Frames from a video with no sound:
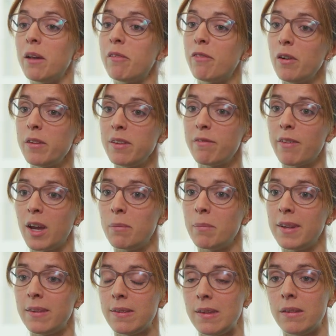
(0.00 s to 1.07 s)
And falsified
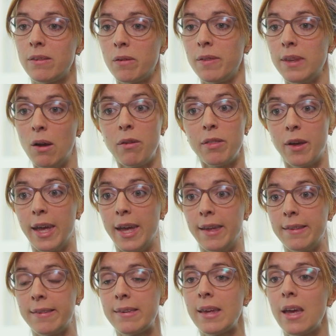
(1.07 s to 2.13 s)
medicines, on the other
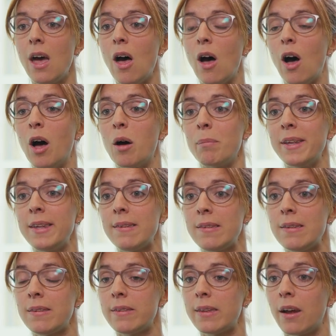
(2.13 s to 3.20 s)
hand, are
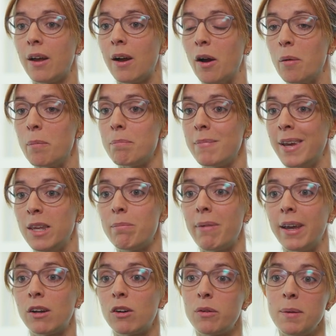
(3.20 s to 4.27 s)
medicines that are made
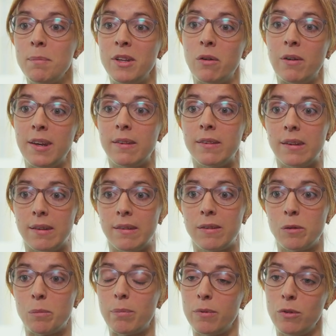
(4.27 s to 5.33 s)
by criminal intent,
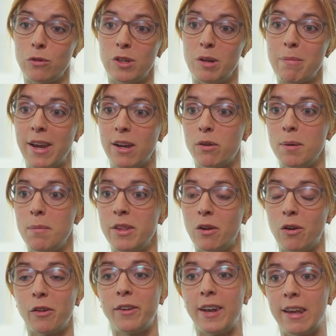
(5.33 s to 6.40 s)
so usually by
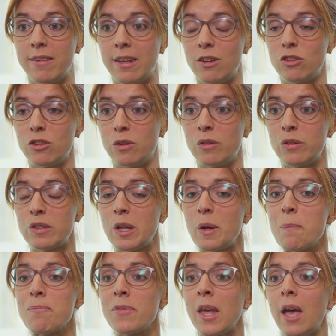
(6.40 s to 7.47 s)
criminal organizations,
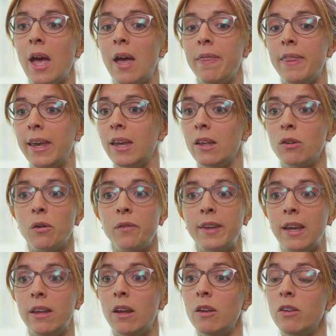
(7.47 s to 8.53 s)
and they can
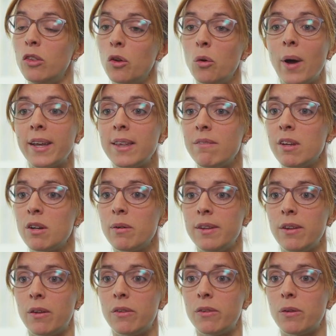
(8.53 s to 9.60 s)
contain no active
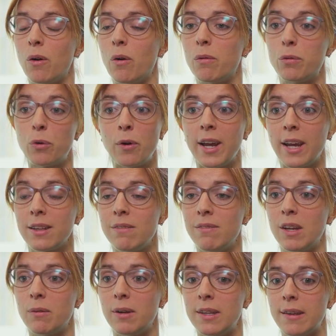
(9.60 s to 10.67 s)
ingredients or wrong active
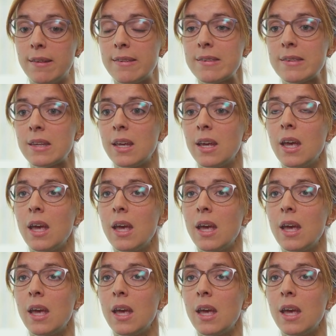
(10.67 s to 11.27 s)
ingredients.